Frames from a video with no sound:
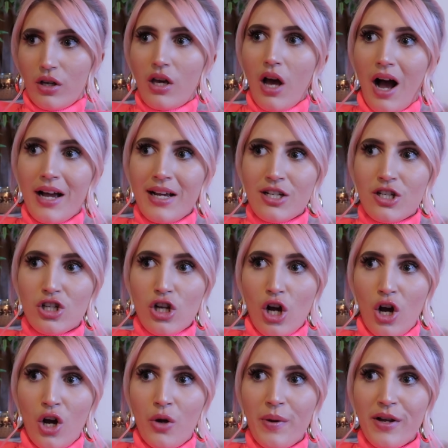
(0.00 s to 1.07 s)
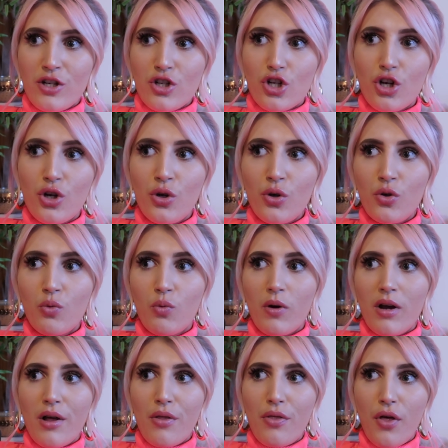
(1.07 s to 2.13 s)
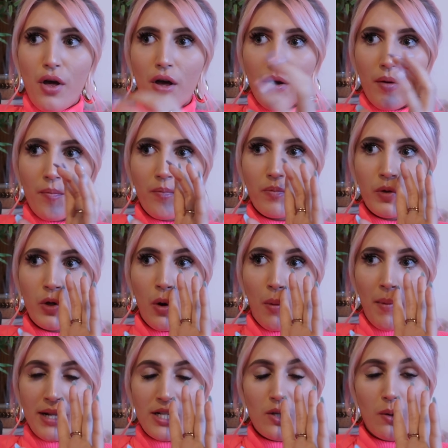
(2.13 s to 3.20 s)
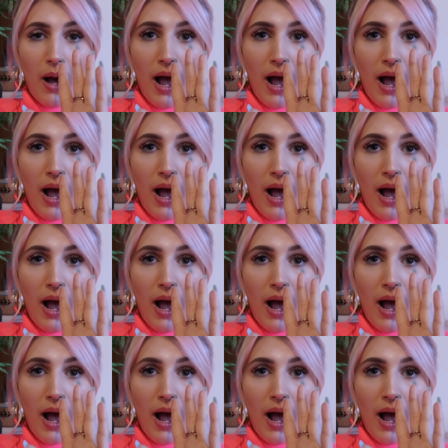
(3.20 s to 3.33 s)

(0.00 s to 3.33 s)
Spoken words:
gut is so in tune with your mental